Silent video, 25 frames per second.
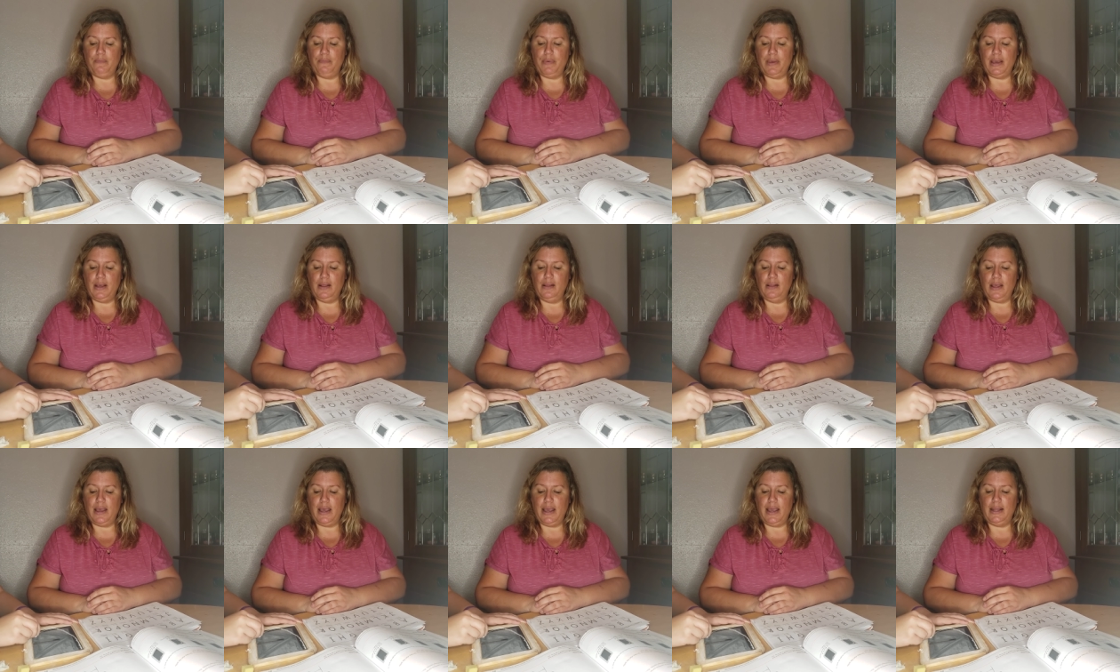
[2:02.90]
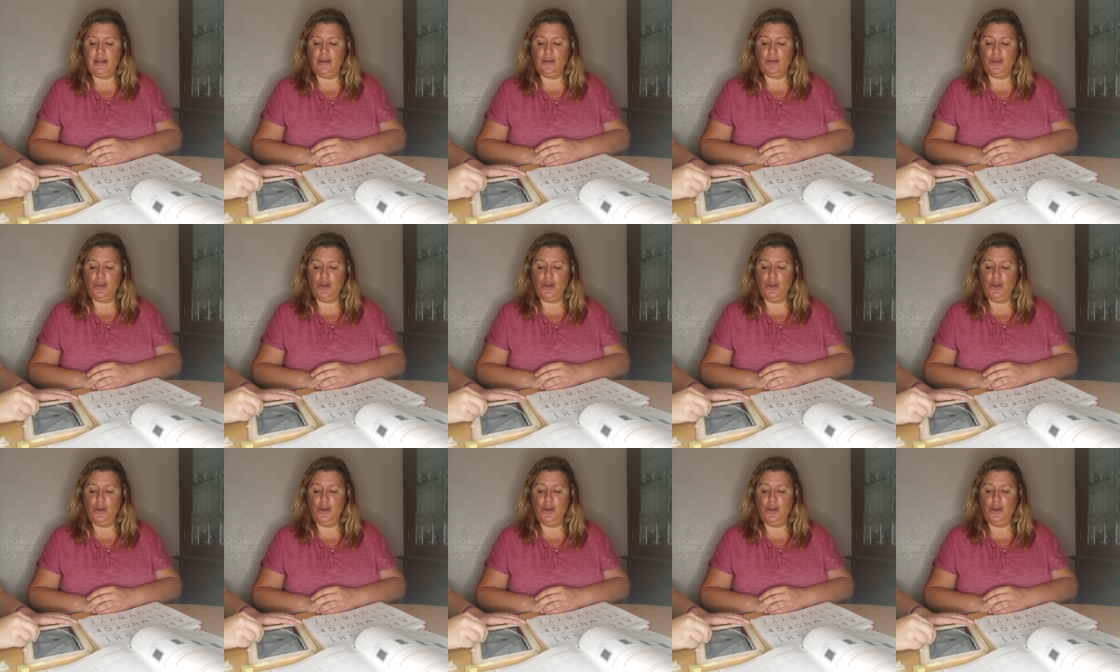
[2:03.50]
big line,
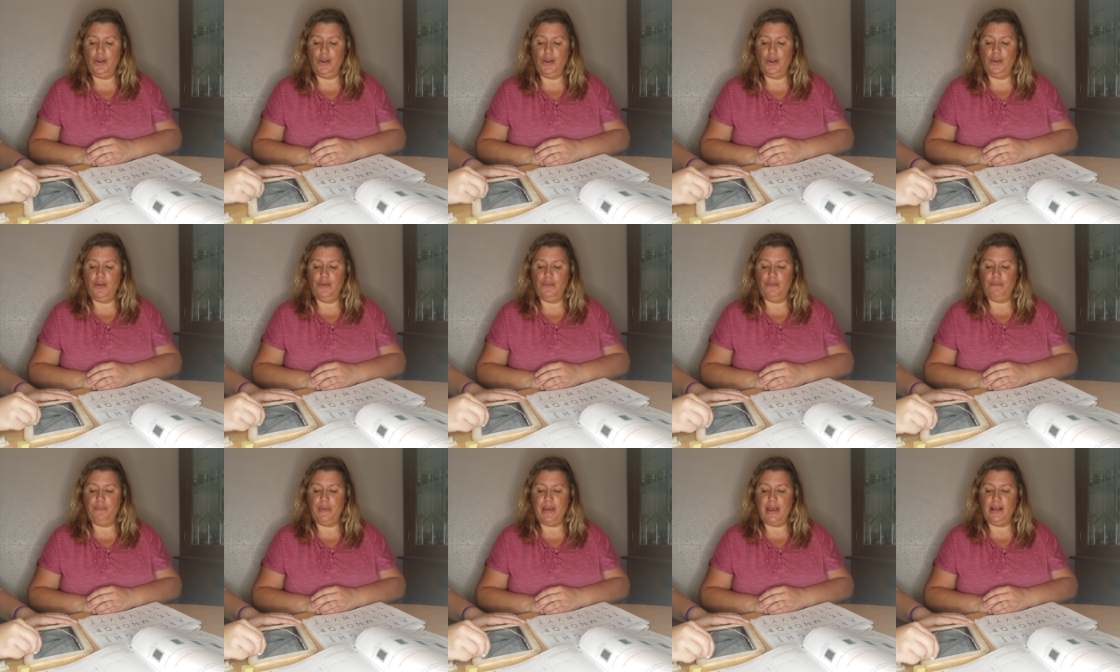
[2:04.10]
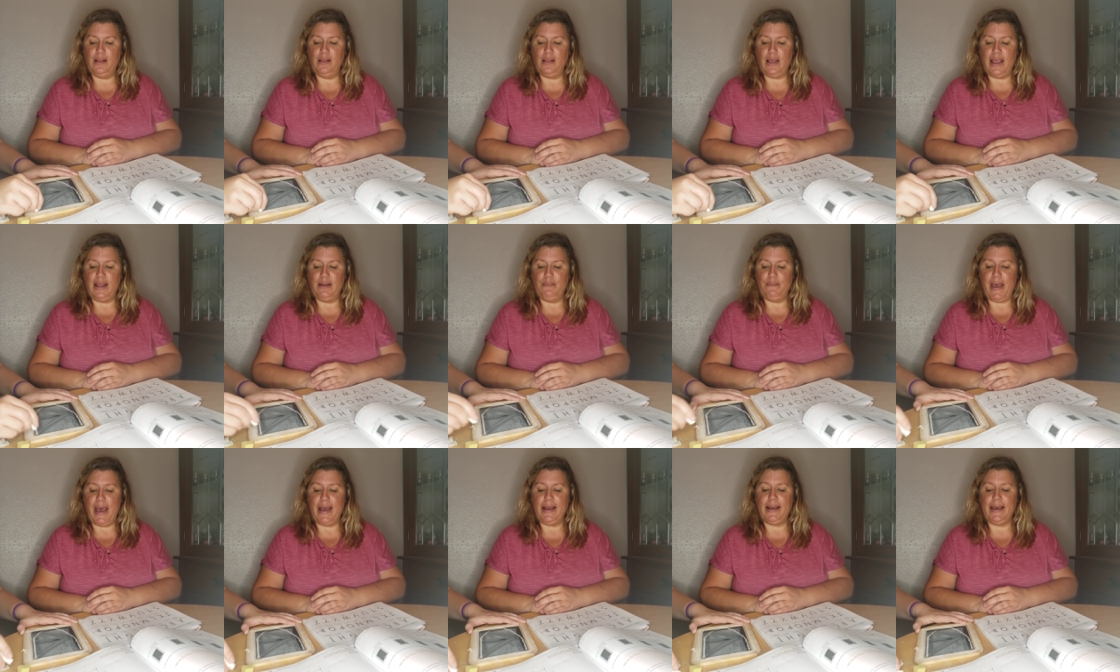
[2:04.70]
curve, big
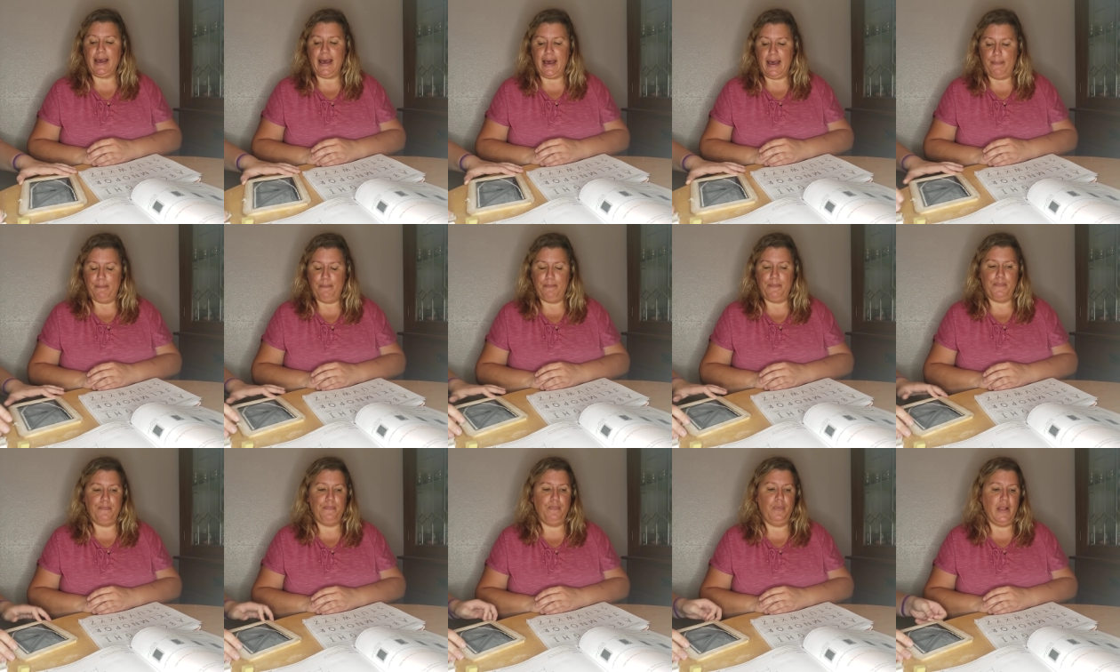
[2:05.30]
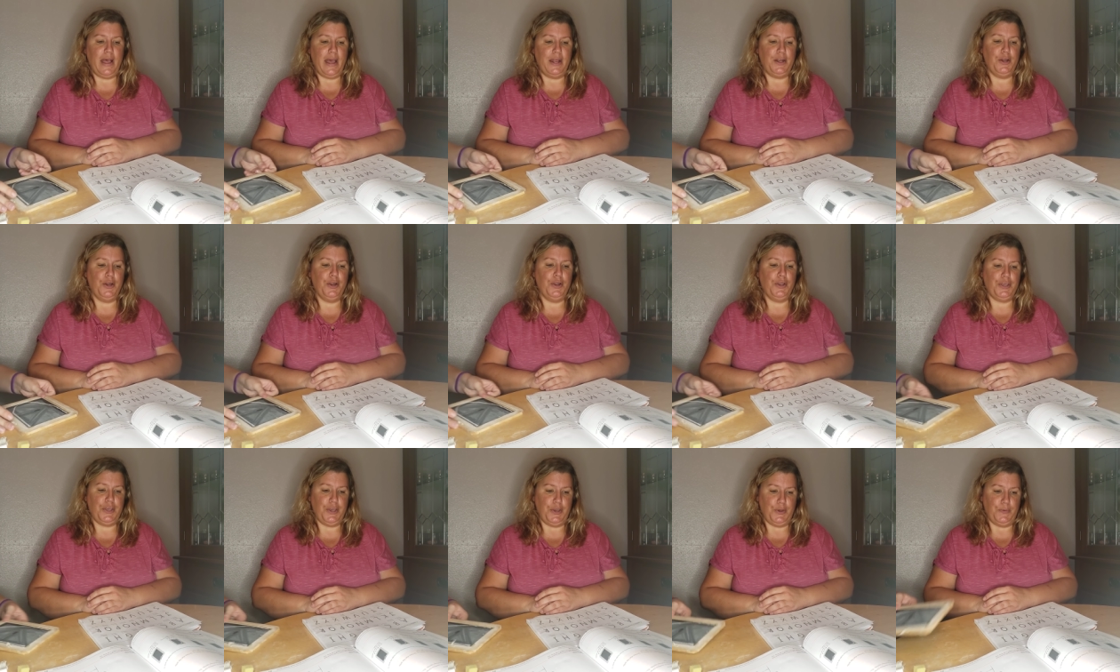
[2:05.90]
line back up,
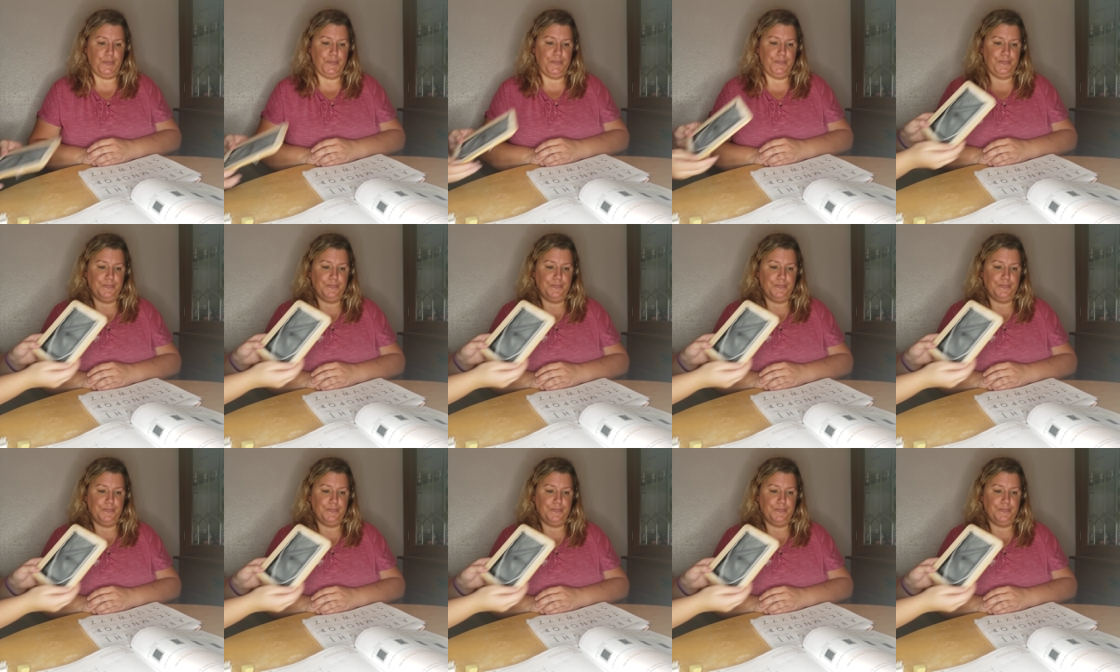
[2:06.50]
letter U.